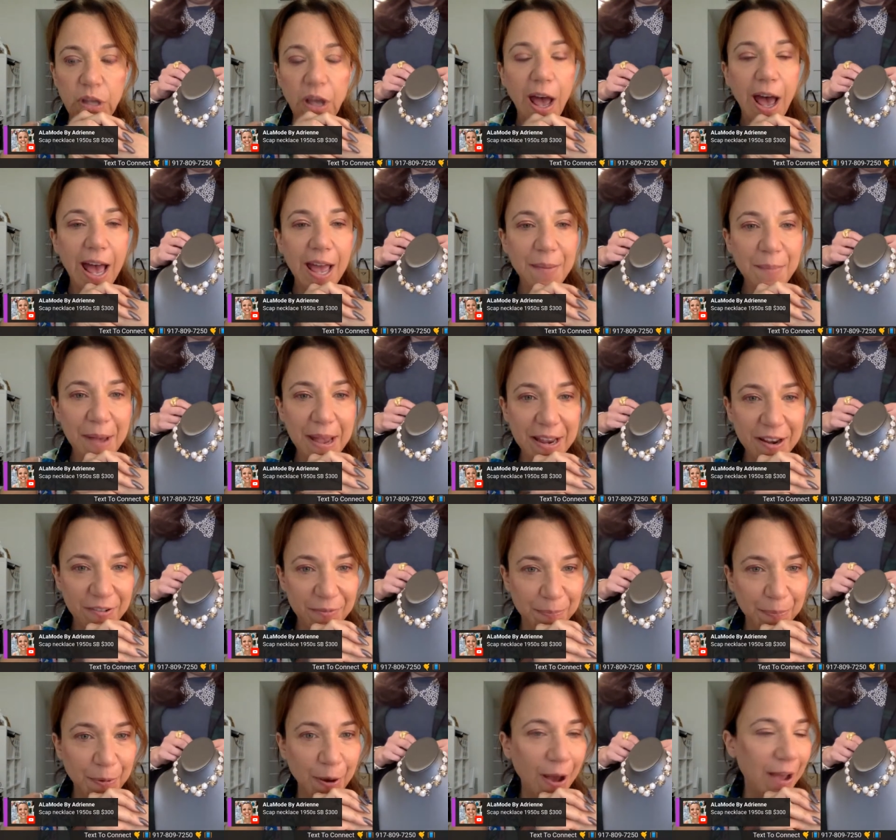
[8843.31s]
I might
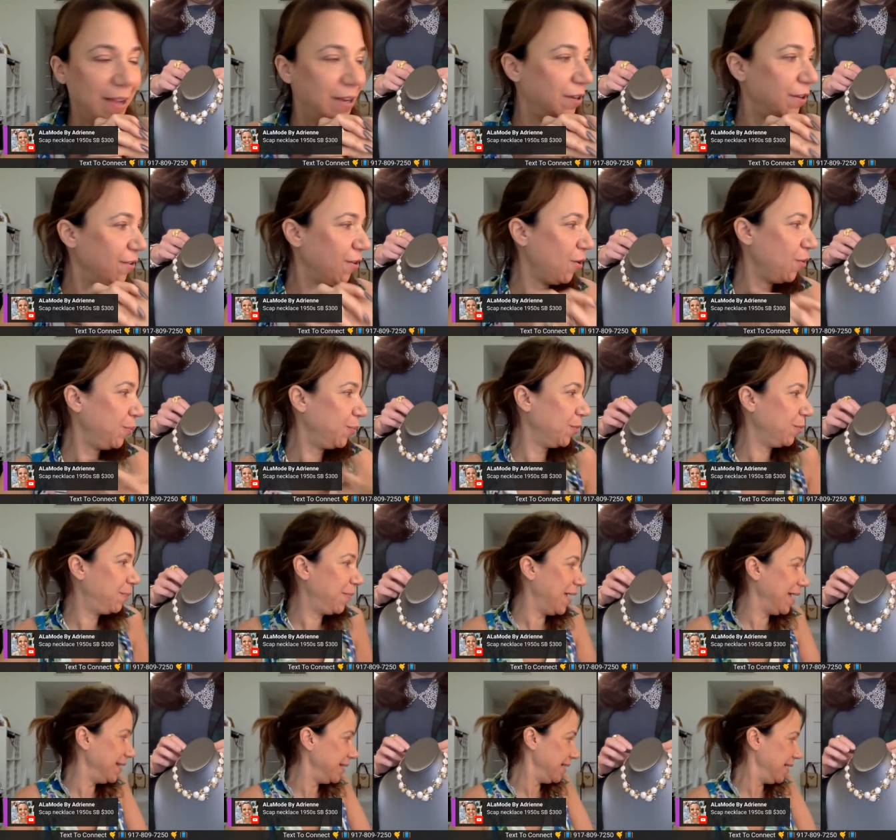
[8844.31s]
have bought your opal
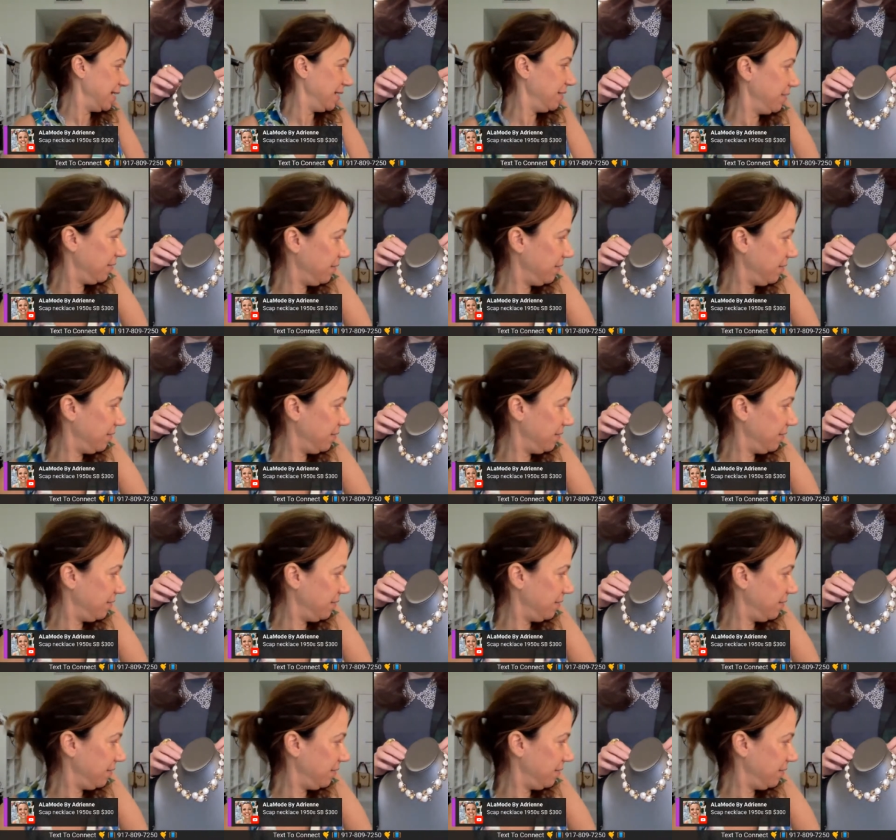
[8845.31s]
pendant.